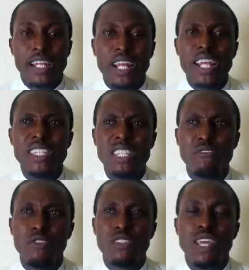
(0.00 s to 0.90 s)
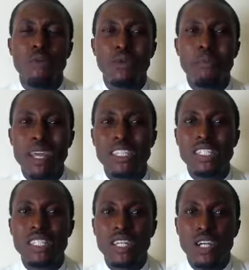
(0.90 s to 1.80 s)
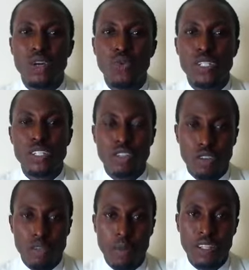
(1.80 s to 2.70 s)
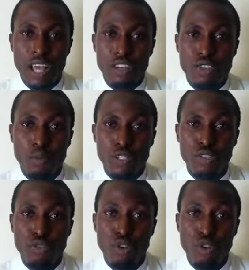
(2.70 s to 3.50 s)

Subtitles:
Now, let's say the first time we met, we discussed about how somebody